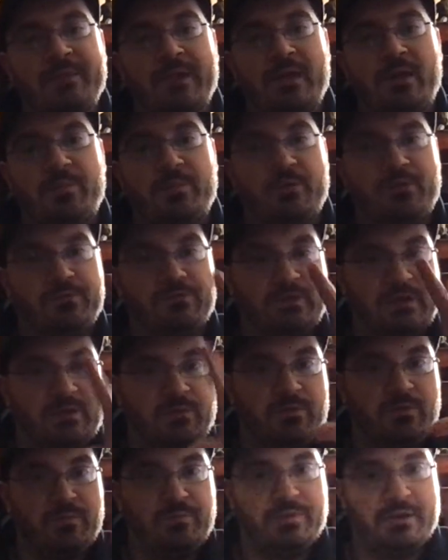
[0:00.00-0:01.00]
I'll post like a
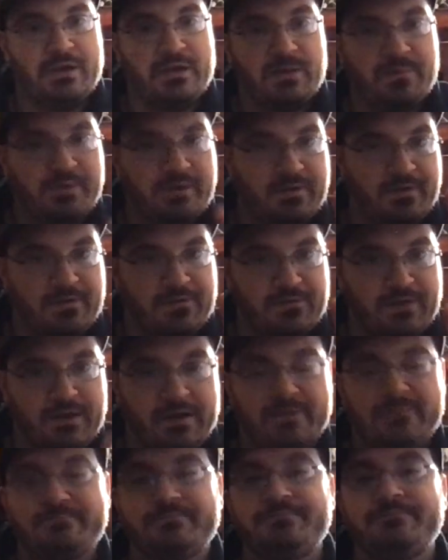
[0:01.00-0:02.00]
little pickup here in a
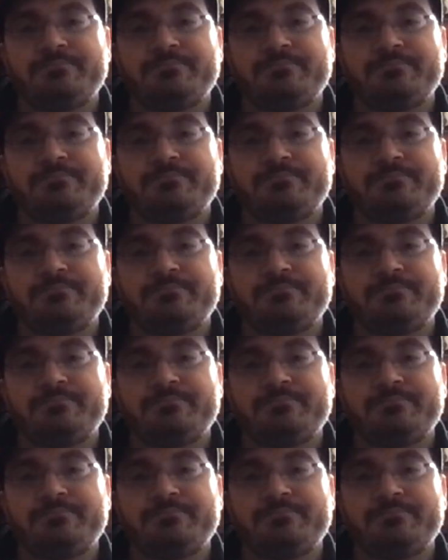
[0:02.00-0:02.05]
second.